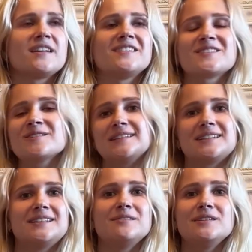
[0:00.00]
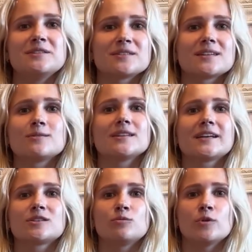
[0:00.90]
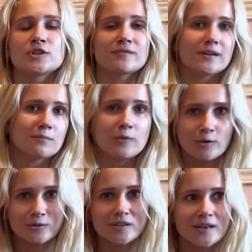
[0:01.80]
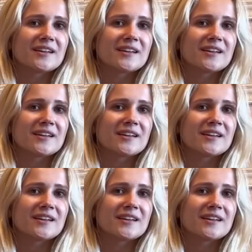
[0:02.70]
This is not the videos I would like to watch when I'm out.